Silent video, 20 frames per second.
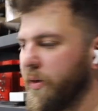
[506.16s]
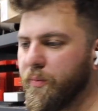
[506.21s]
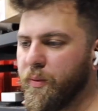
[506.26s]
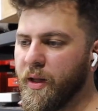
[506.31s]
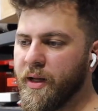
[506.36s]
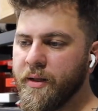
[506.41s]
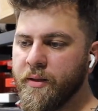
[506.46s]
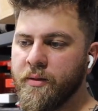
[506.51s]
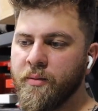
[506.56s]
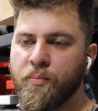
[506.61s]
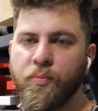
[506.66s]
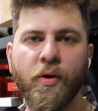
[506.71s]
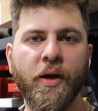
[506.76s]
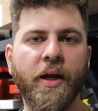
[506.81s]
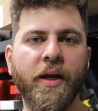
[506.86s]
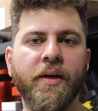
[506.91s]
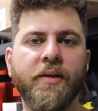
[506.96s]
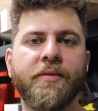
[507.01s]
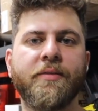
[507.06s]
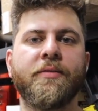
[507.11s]
rebled the
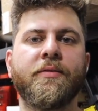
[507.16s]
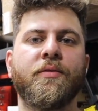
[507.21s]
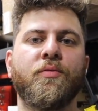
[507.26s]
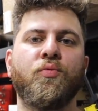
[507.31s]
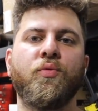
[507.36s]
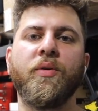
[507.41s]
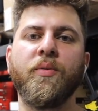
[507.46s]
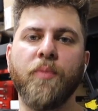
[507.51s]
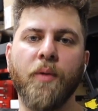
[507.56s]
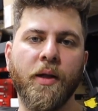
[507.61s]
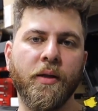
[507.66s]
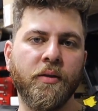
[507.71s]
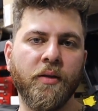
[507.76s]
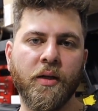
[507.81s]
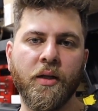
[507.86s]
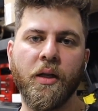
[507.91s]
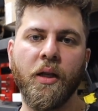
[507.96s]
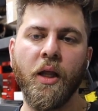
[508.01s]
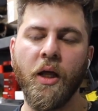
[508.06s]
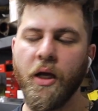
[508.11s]
brakes, rebled the
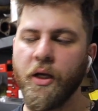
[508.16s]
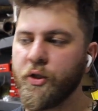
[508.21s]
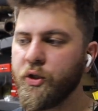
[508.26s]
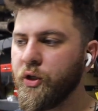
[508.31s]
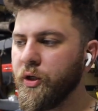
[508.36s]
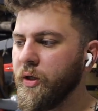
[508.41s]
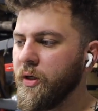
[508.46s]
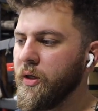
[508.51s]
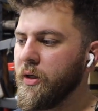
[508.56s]
clutch,